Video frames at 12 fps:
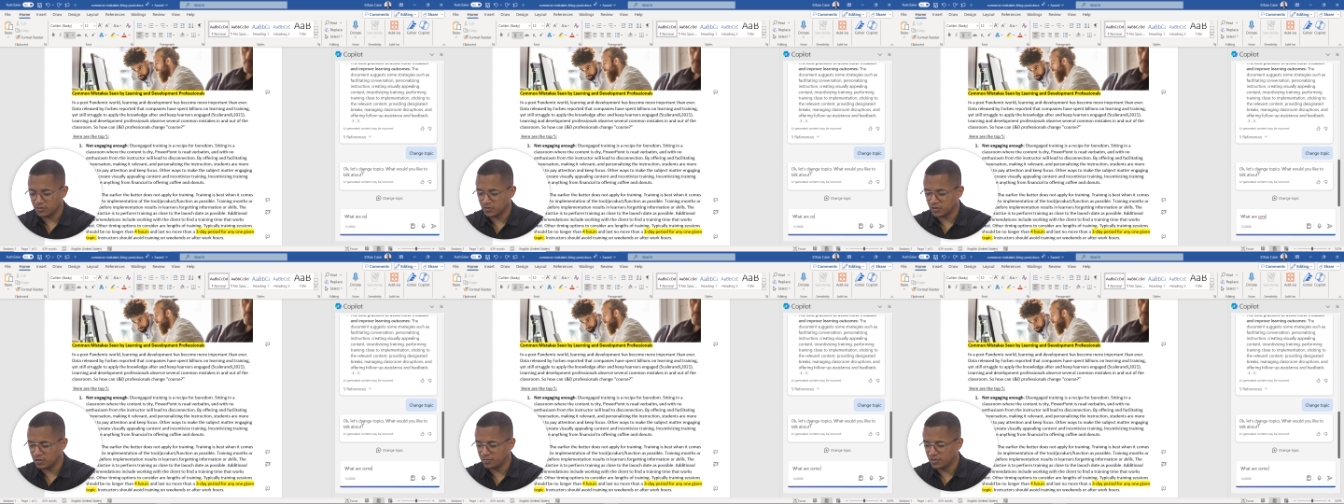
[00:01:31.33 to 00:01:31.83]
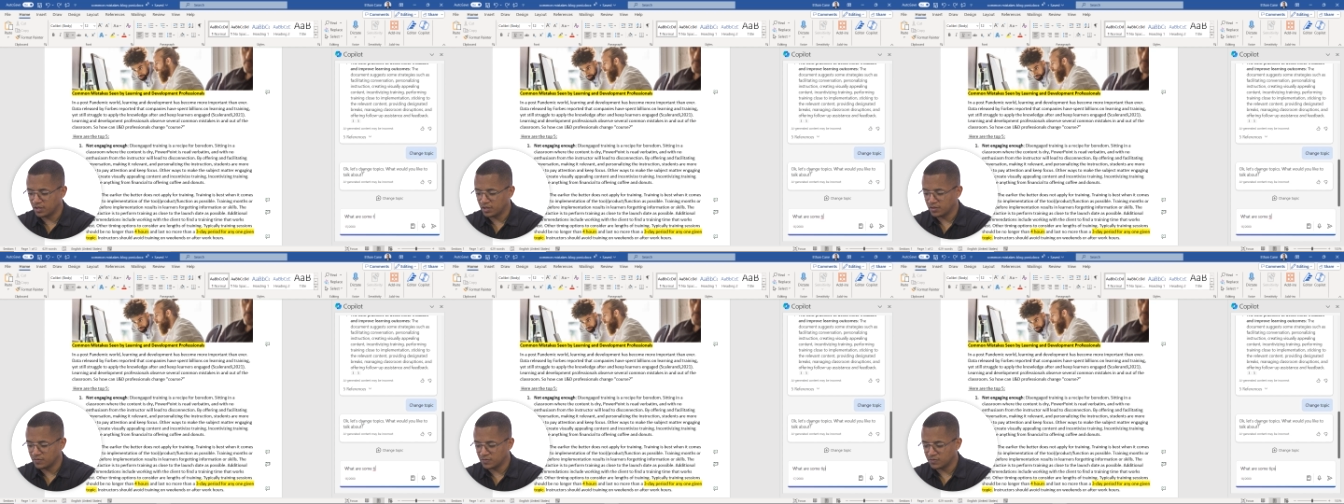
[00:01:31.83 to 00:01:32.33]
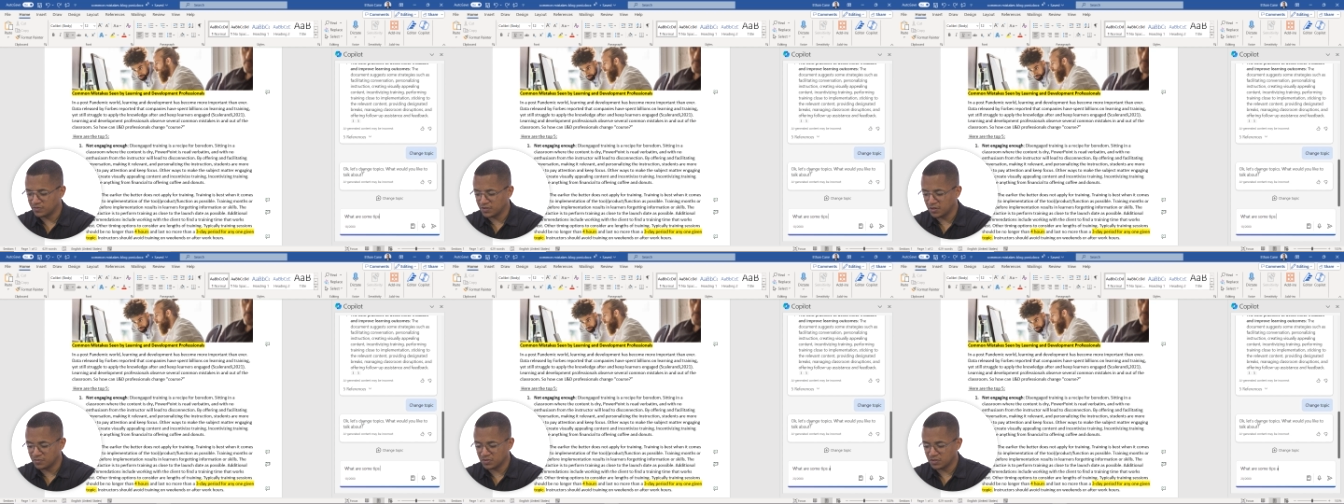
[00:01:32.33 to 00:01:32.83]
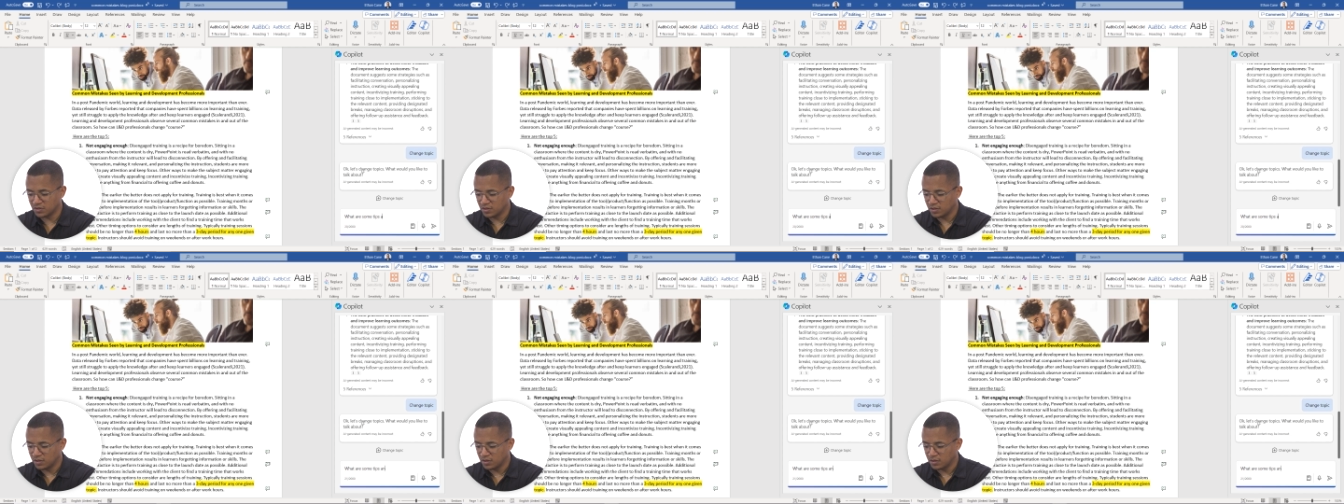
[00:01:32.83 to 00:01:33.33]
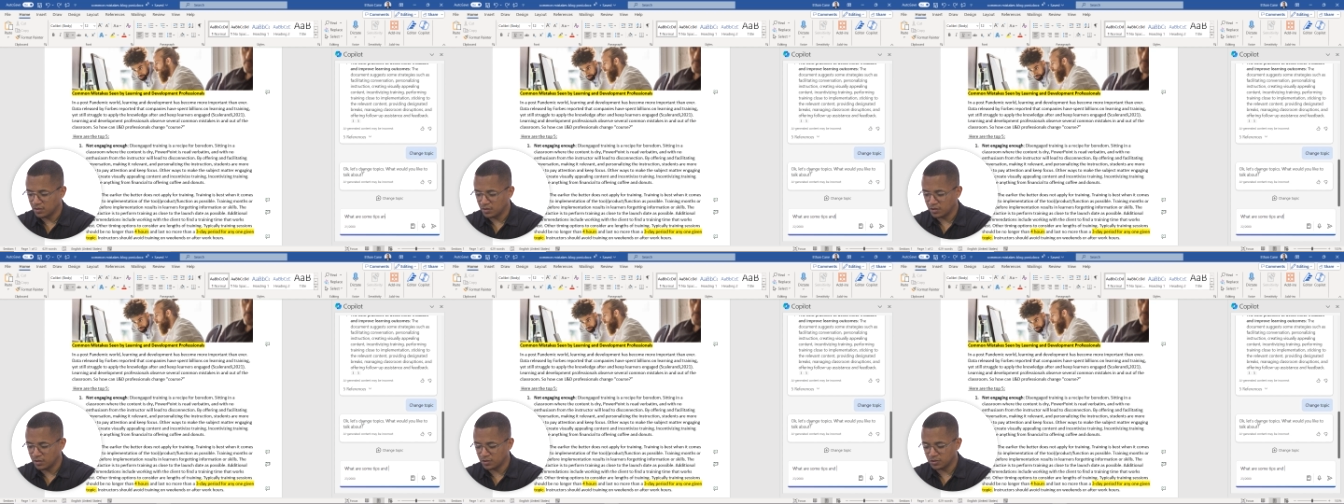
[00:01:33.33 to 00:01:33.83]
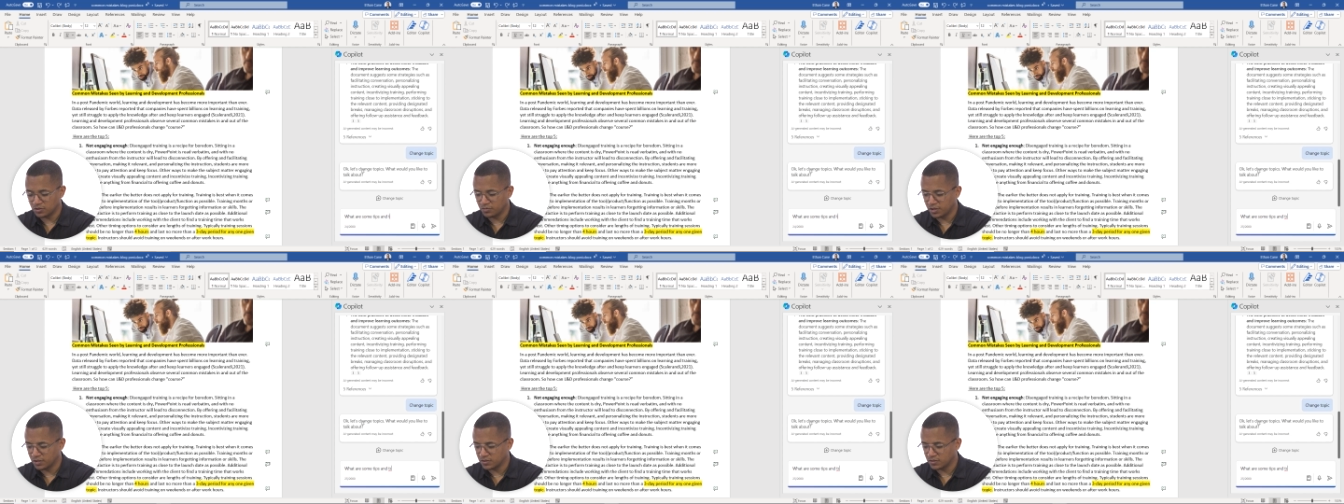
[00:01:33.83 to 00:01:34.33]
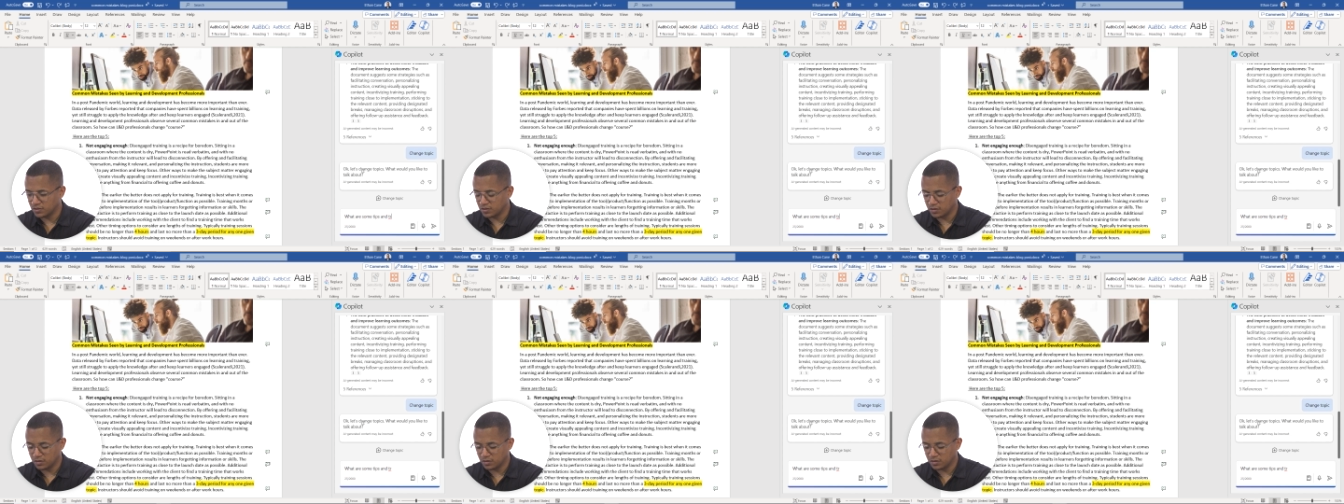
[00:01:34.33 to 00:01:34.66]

some tips and tricks